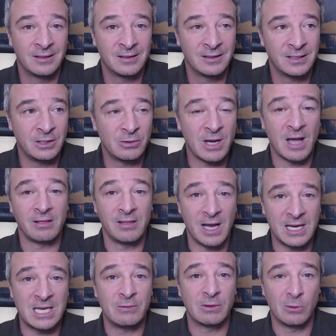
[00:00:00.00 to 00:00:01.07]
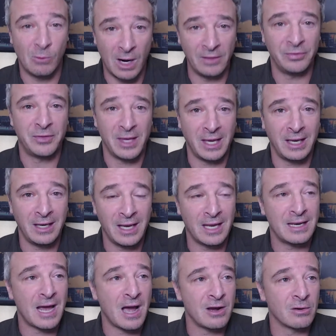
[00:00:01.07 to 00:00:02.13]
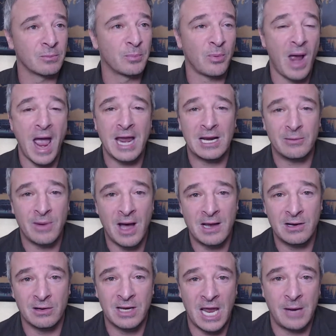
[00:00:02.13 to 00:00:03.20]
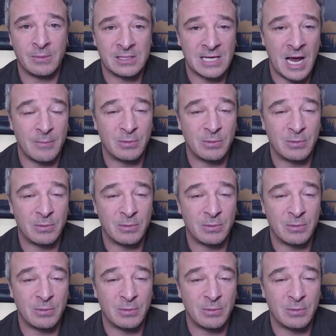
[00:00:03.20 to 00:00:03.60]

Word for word: You got lucky with one thing, and now you're bragging about your GameStop